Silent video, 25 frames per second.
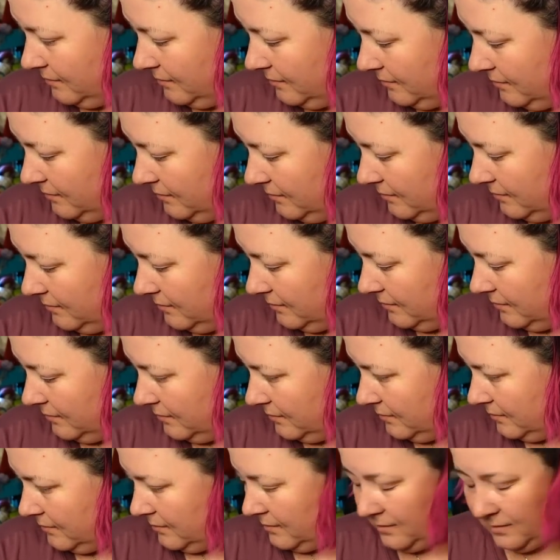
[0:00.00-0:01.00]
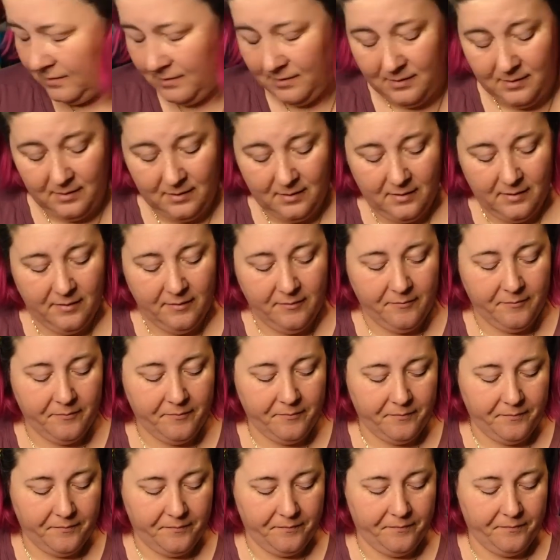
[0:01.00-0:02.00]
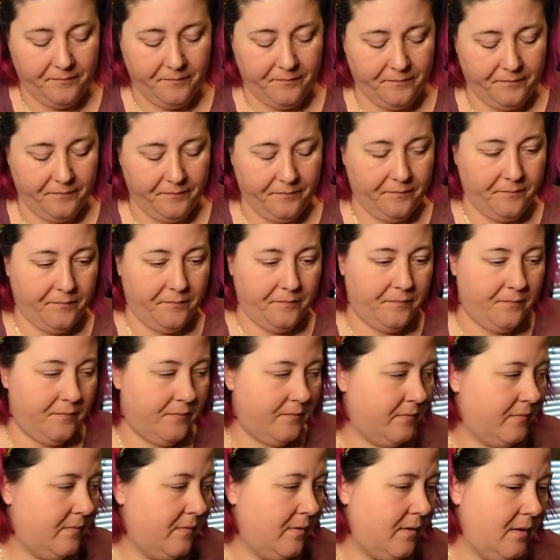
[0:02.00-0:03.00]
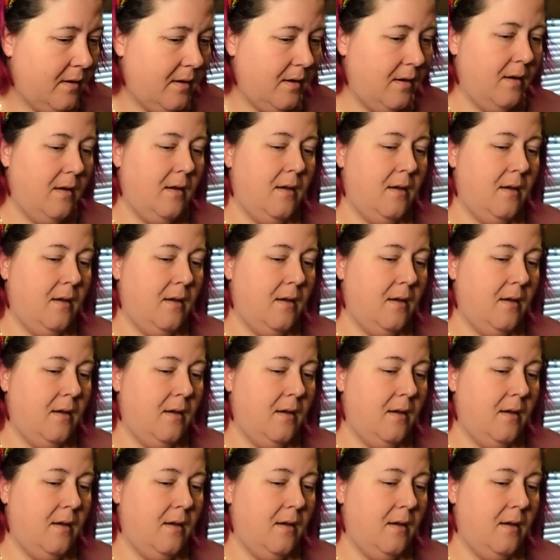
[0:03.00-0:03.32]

(no one is talking)